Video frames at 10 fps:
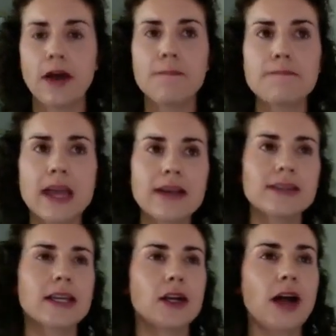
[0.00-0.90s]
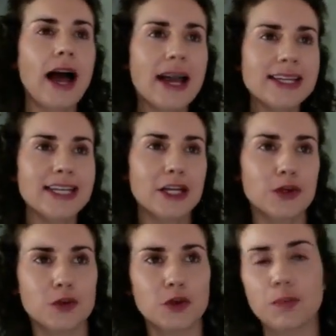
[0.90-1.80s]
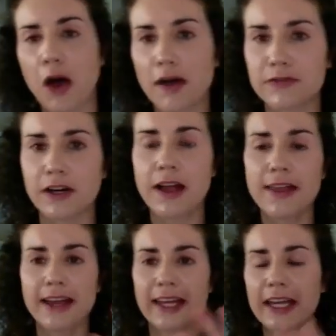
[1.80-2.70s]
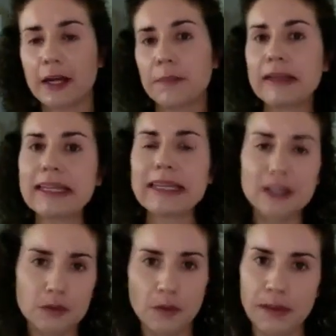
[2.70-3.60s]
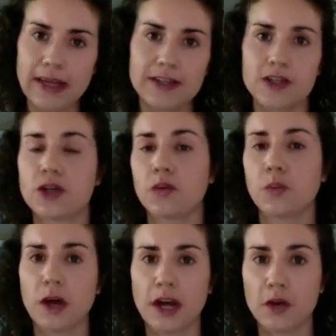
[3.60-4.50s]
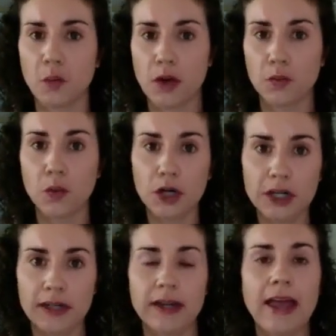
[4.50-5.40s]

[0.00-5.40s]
amazing, high-ticket group offer that can completely replace your one-on-one work.